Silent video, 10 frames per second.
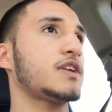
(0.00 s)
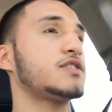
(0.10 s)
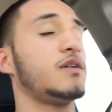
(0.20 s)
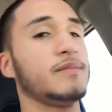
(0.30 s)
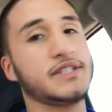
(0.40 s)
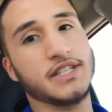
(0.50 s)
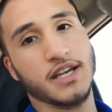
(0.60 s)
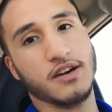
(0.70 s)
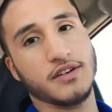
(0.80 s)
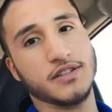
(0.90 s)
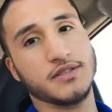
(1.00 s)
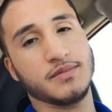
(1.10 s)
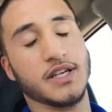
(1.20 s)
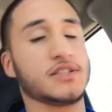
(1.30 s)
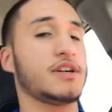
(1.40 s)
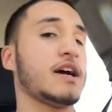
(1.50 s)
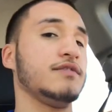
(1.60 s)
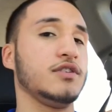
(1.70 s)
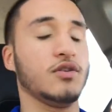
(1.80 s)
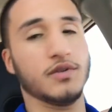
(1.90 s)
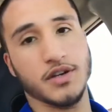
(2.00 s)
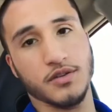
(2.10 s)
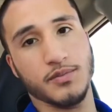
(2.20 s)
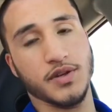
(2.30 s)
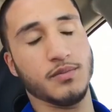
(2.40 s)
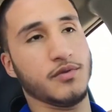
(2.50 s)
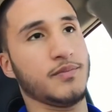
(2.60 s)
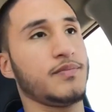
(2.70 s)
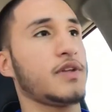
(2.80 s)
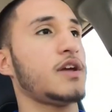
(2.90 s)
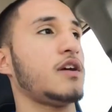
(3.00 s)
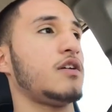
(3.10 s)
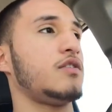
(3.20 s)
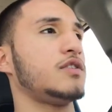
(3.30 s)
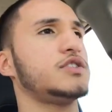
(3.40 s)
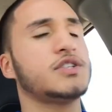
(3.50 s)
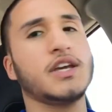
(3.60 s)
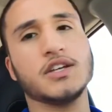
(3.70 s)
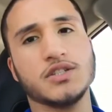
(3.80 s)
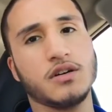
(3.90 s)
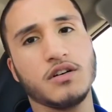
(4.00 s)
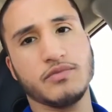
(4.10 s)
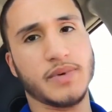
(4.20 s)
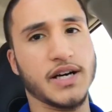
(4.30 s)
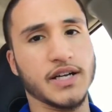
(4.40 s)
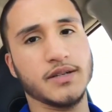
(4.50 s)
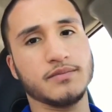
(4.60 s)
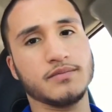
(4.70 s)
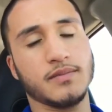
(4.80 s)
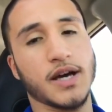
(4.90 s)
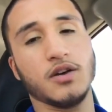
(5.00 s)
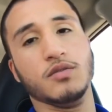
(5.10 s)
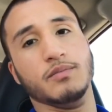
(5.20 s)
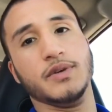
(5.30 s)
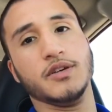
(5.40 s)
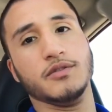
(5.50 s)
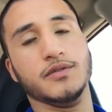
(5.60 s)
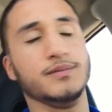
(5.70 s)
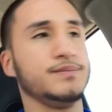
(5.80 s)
So I'm missing out on some things, or I have to go with other people, or just can't show off my own build.